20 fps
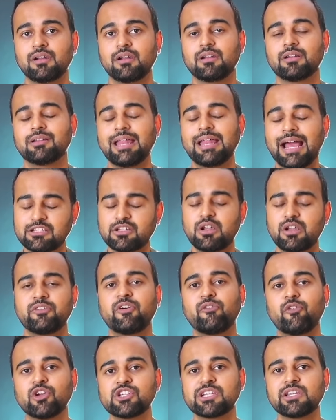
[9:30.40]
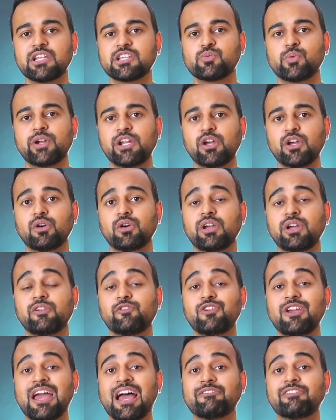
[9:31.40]
Thanks a lot for watching this video.
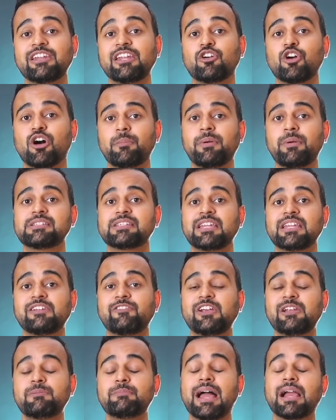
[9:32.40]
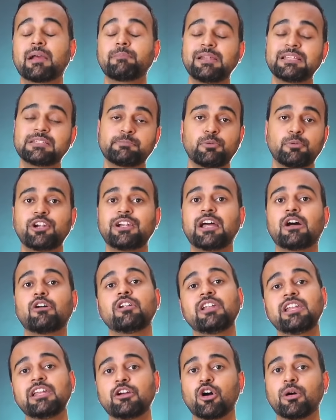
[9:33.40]
If you have any comments, any feedback, please put it
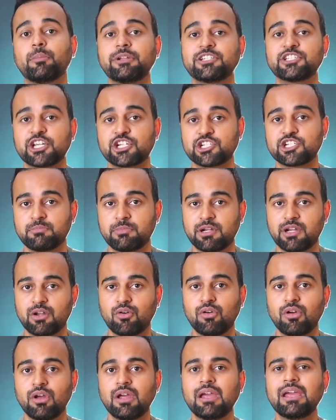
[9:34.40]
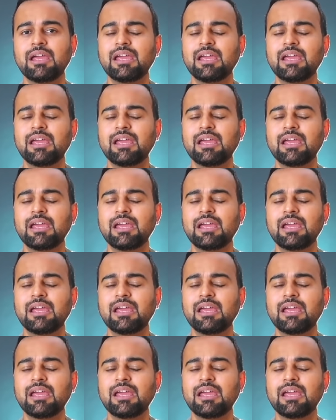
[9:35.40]
down in the comment section below.